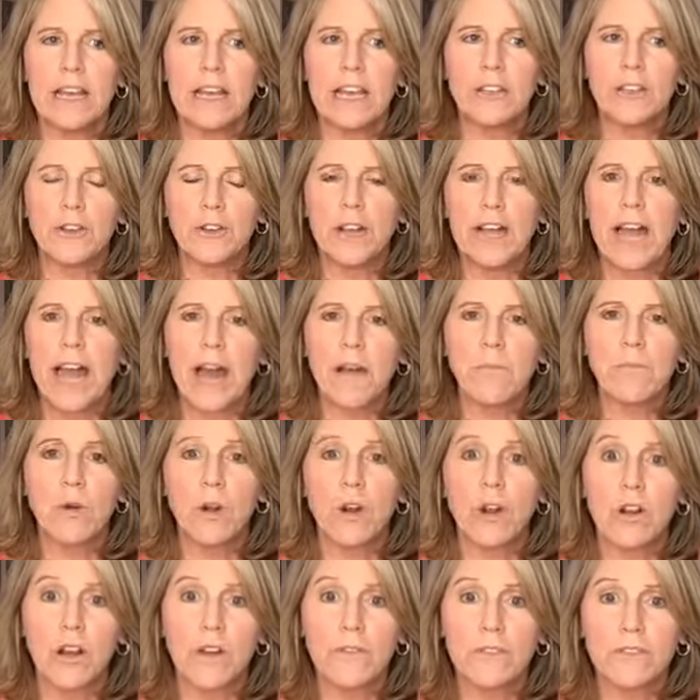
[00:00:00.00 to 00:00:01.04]
And you can have
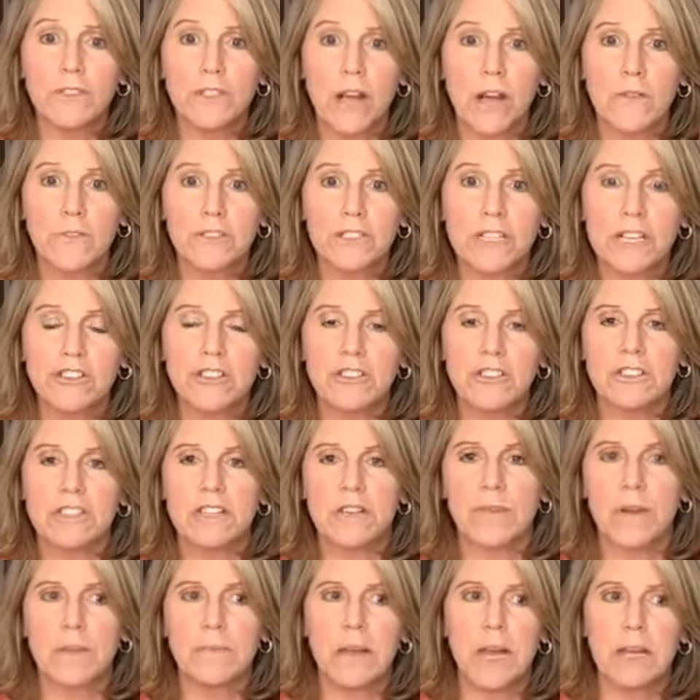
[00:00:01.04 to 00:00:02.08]
more of those conversations
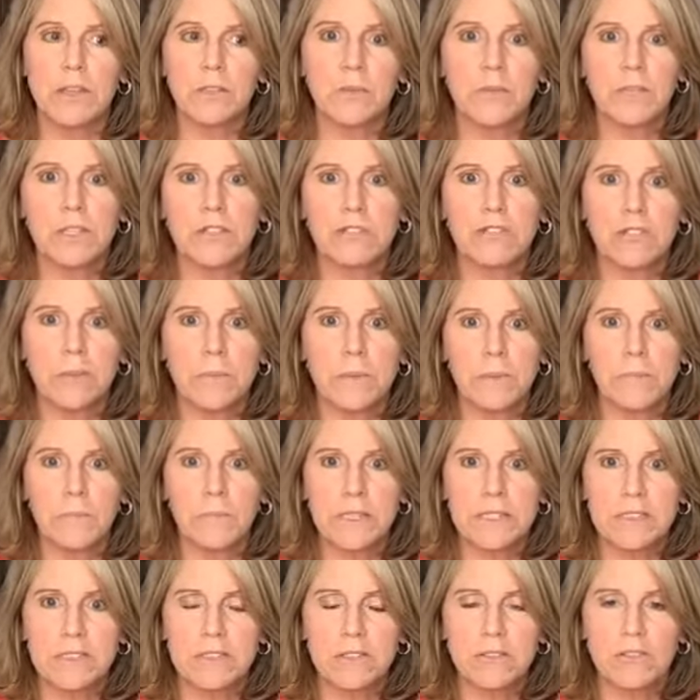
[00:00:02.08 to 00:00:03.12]
if I'm not doing the stupid
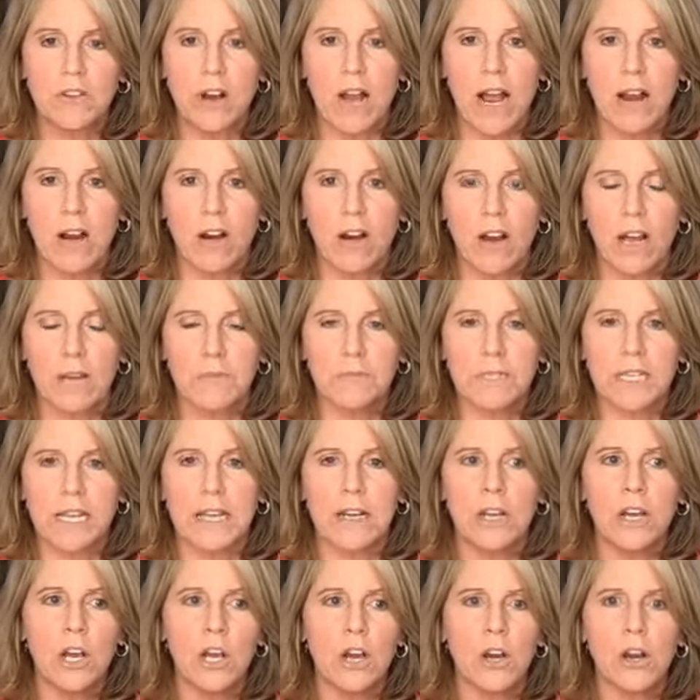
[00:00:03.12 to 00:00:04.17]
business tracker
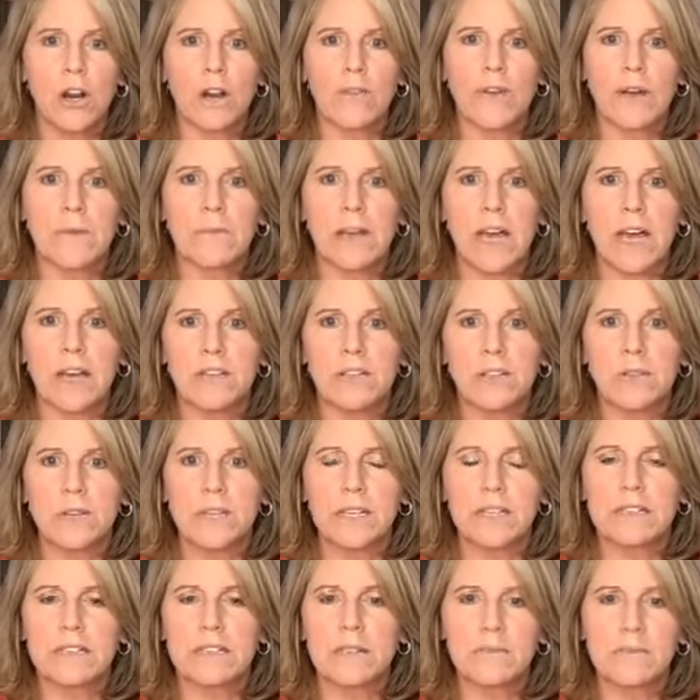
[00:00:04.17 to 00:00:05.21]
update, or if I'm not
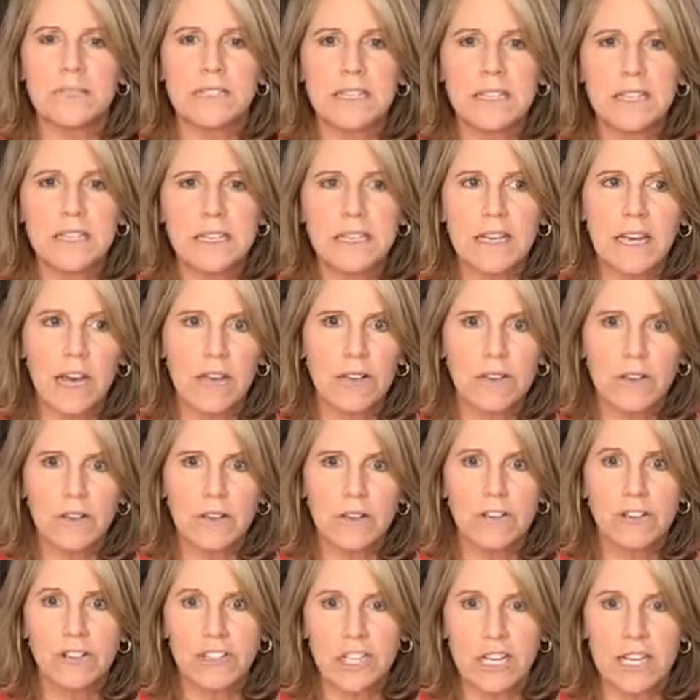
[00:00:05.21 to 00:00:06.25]
doing some silly
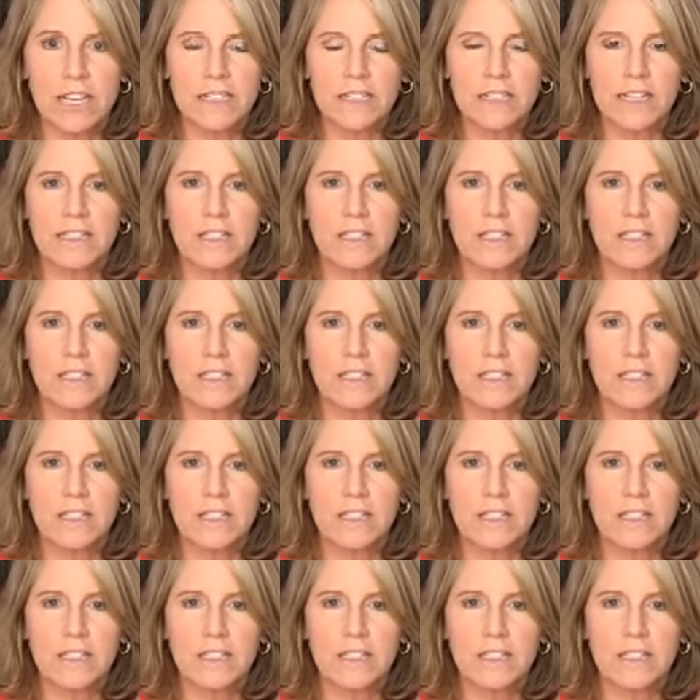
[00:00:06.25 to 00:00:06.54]
other shit.